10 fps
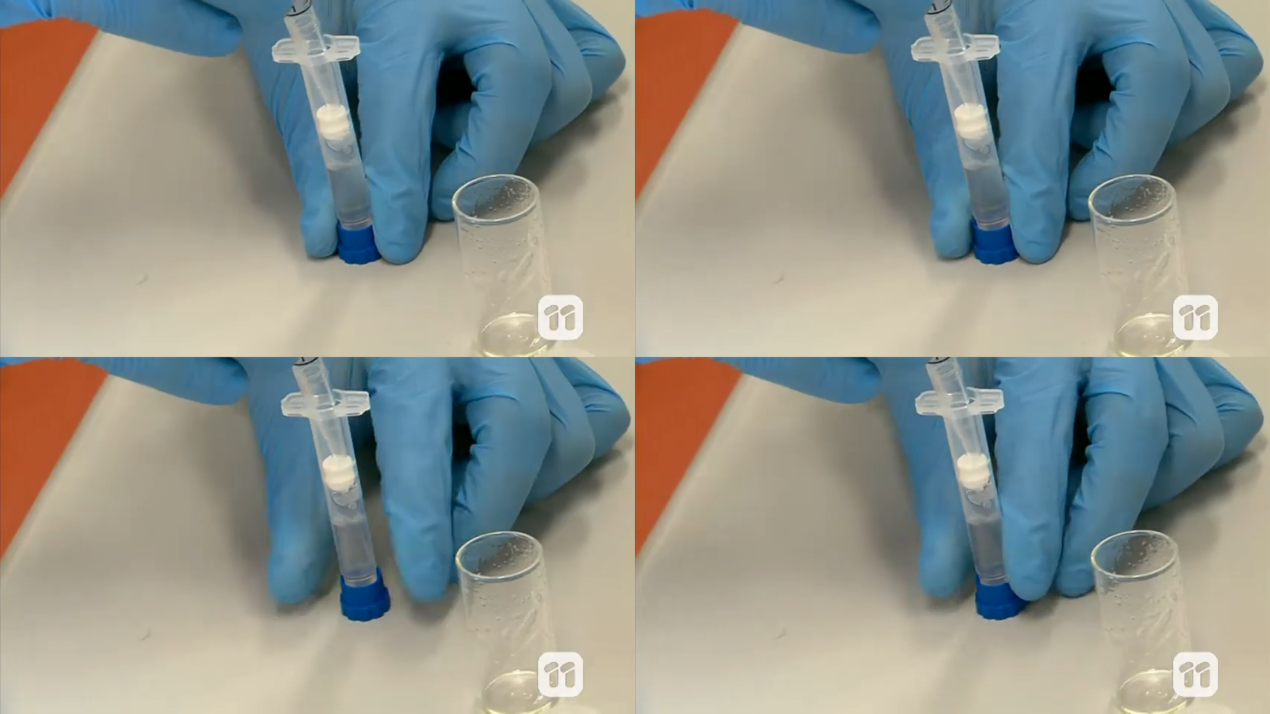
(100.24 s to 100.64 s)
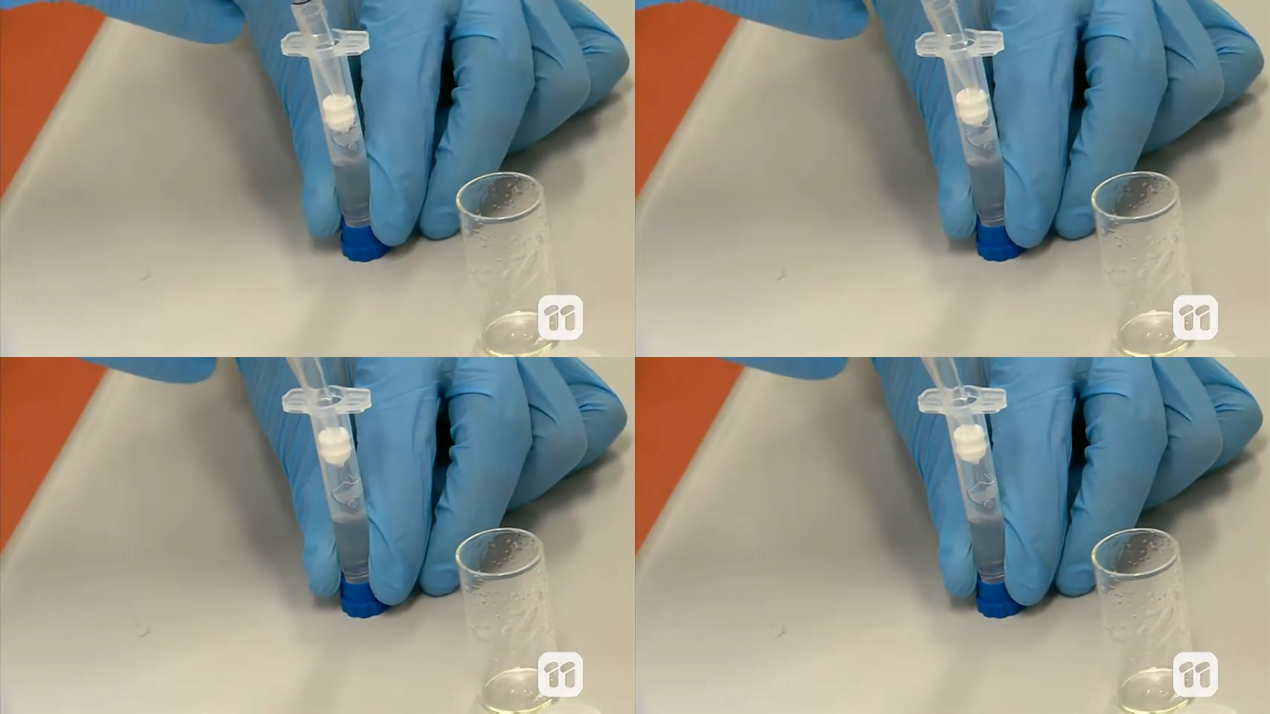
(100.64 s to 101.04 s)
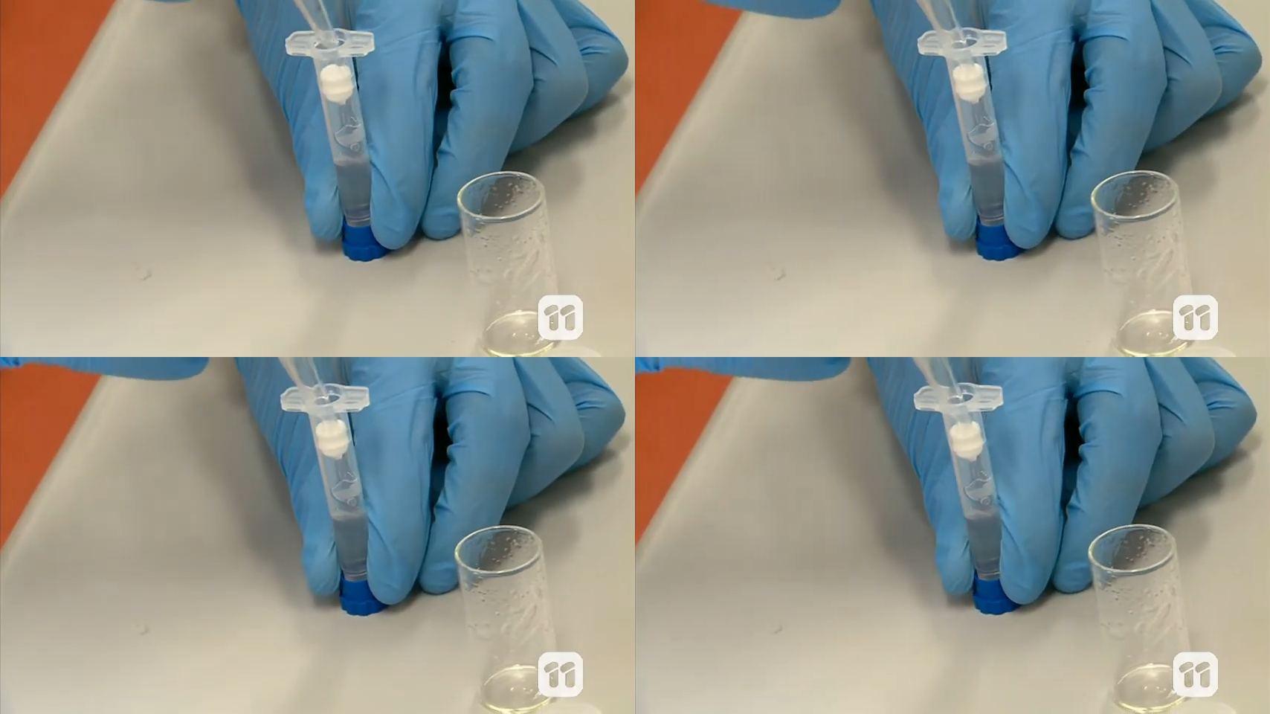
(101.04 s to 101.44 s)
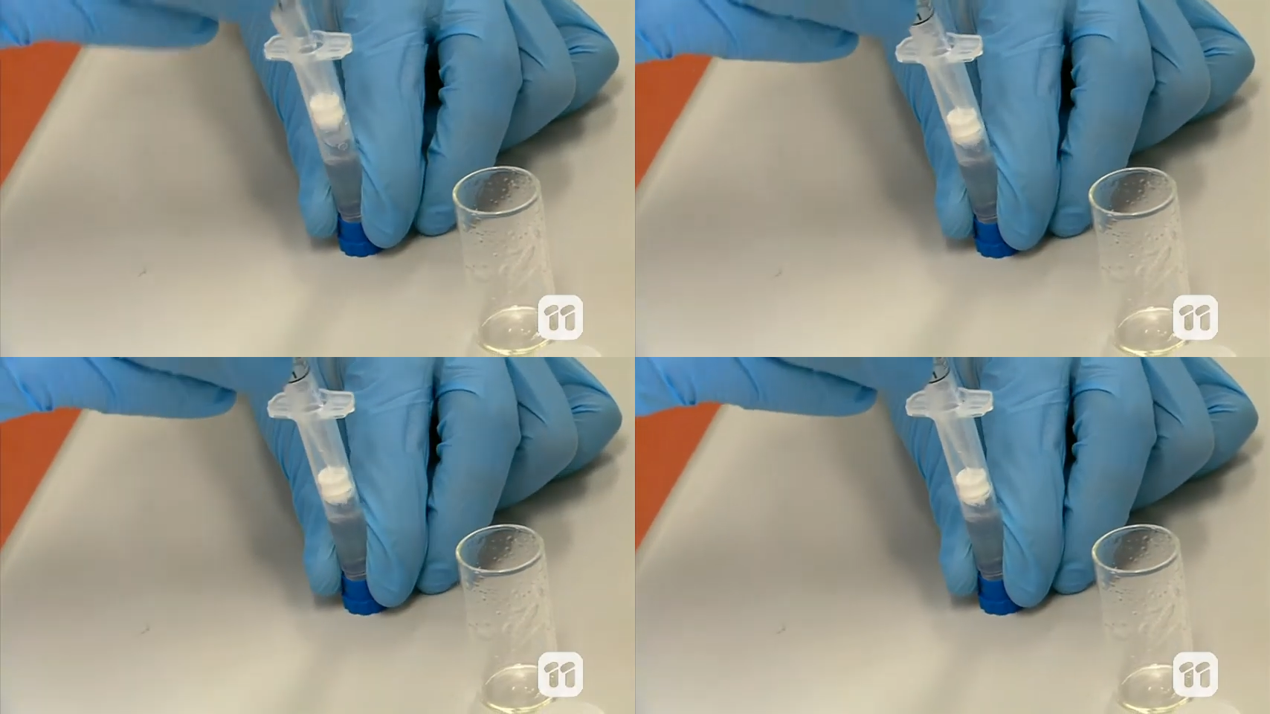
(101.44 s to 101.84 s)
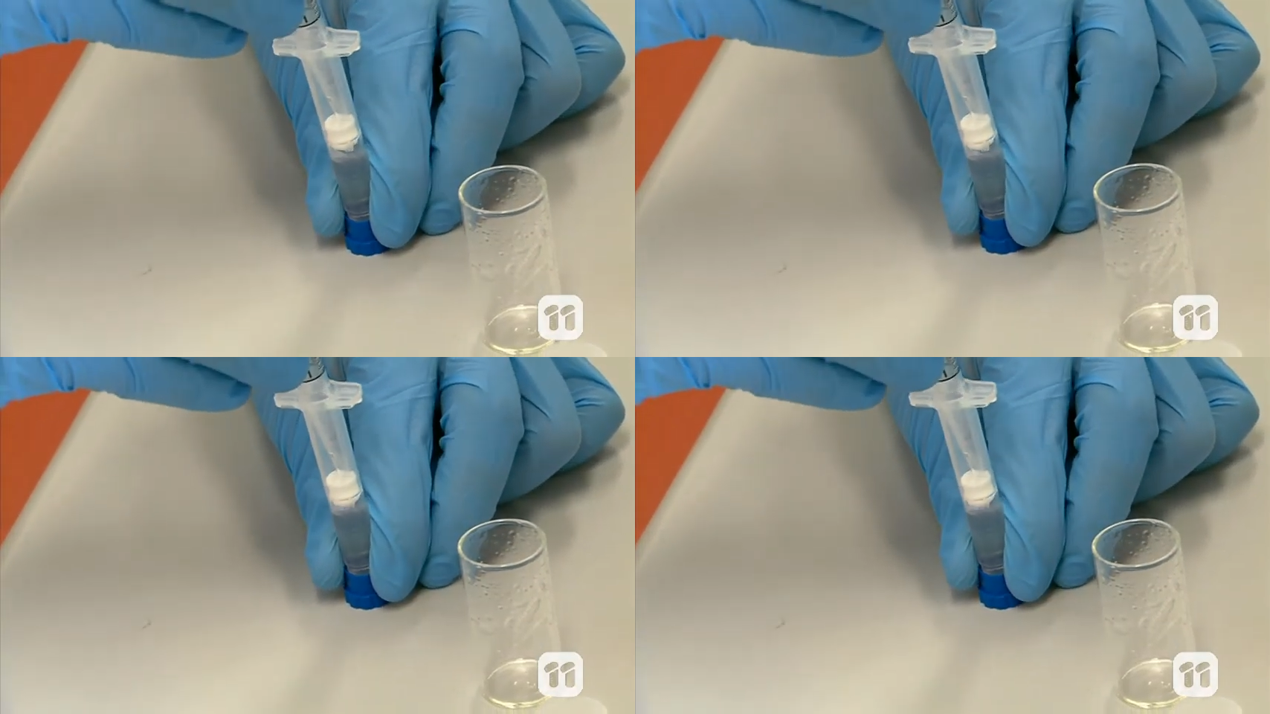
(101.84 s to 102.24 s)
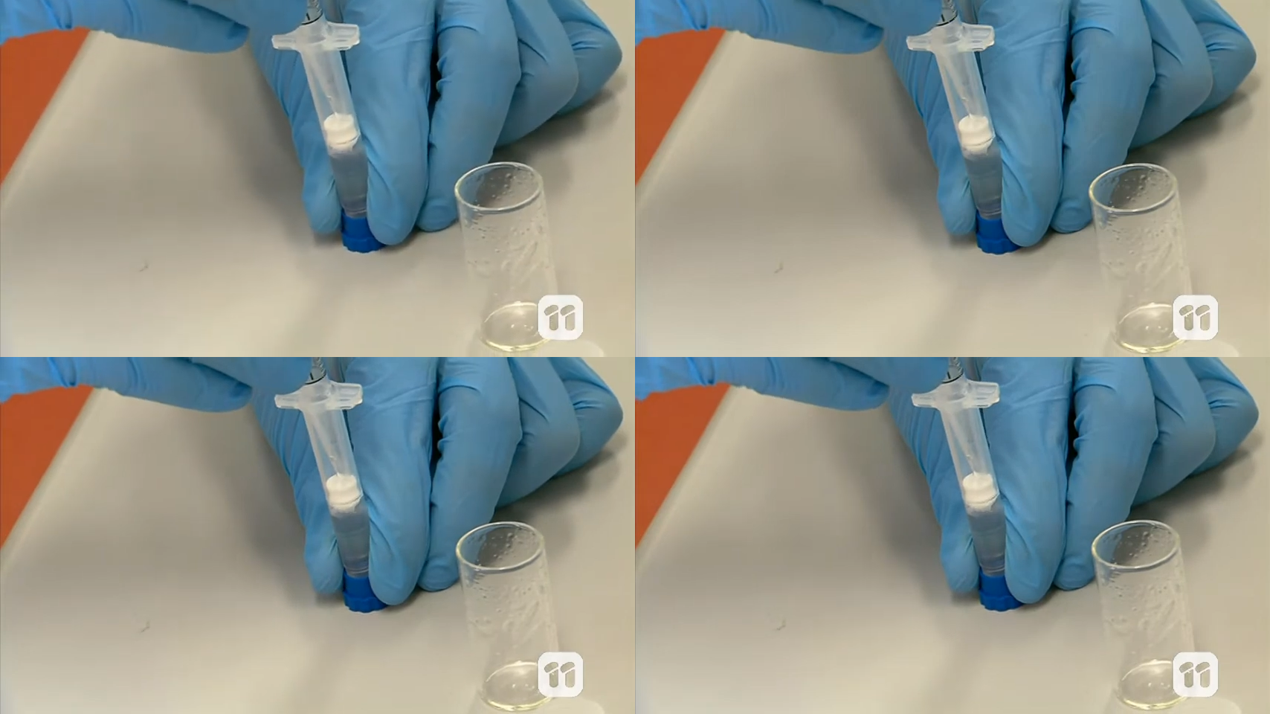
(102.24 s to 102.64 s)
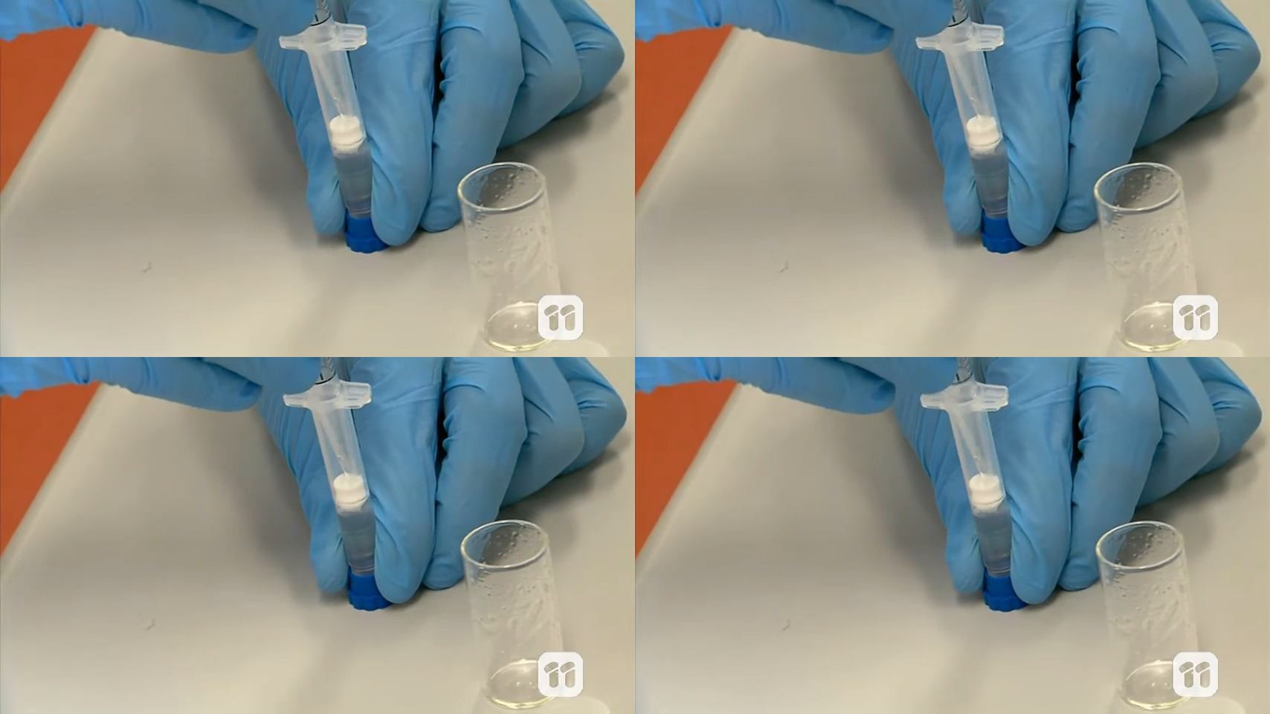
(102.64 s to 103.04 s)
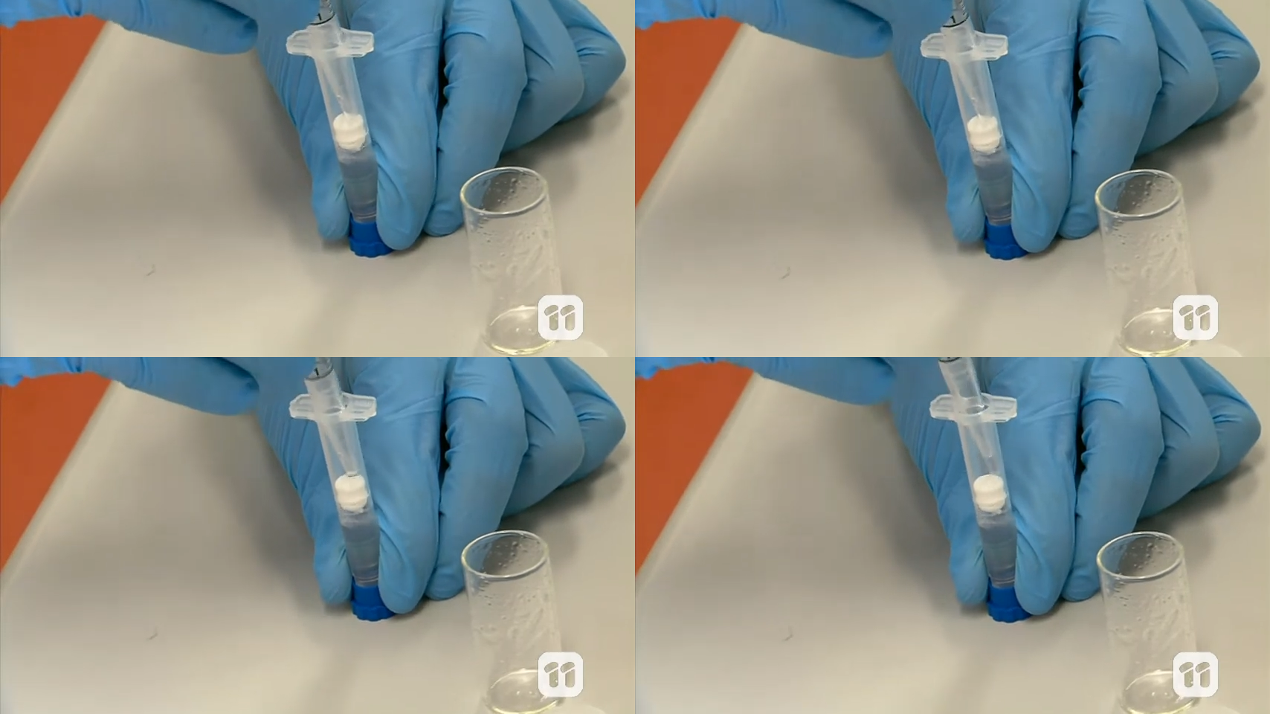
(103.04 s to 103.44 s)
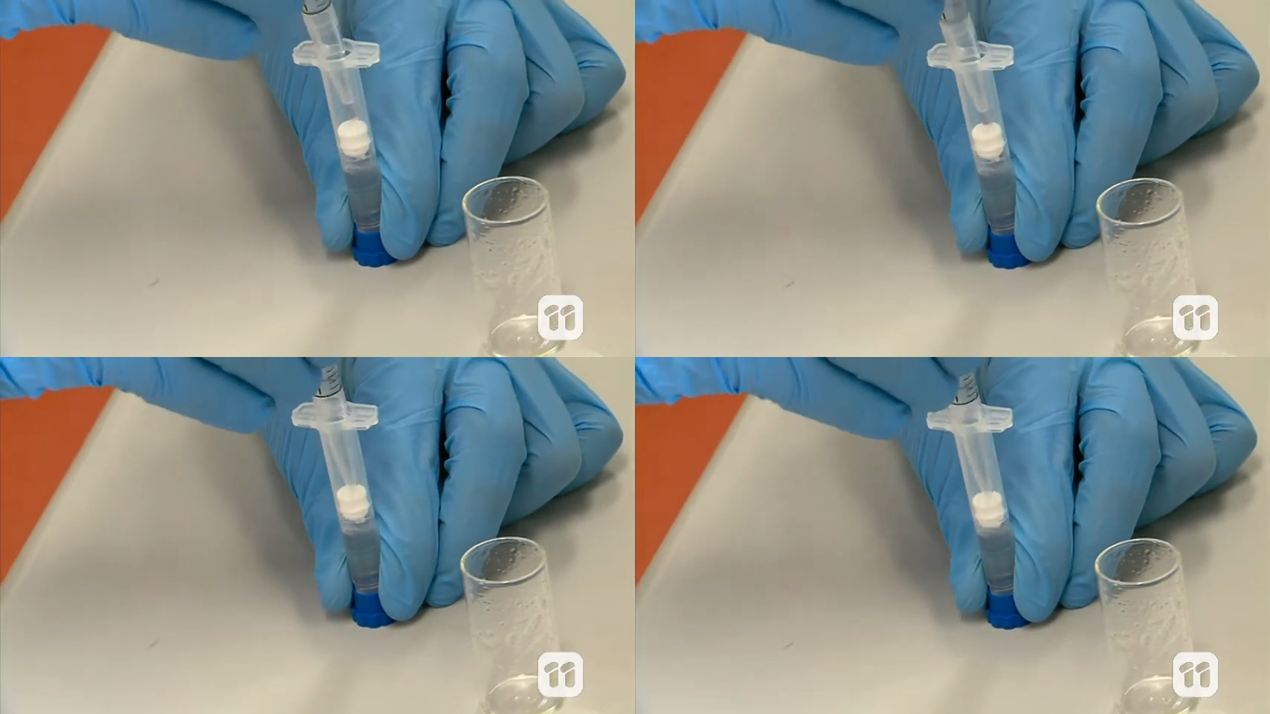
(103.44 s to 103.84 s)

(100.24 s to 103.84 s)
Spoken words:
(no speaker visible)